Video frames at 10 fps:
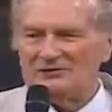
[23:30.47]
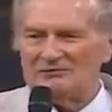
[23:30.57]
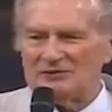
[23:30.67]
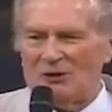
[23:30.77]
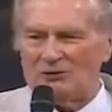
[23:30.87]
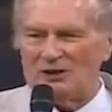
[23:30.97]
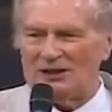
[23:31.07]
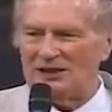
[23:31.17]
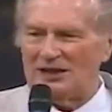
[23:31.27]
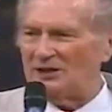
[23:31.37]
Totally
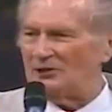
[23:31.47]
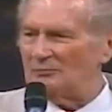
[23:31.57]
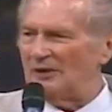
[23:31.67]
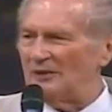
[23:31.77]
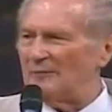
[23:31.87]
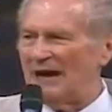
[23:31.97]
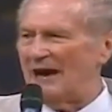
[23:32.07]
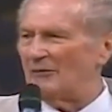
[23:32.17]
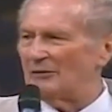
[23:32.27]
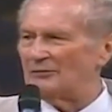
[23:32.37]
healed by the
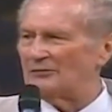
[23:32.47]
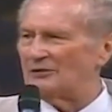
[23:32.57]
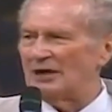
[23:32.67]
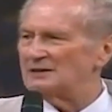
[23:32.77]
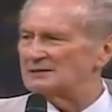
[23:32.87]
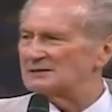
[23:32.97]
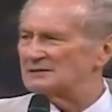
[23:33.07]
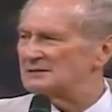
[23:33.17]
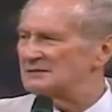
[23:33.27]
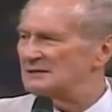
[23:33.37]
power of Christ.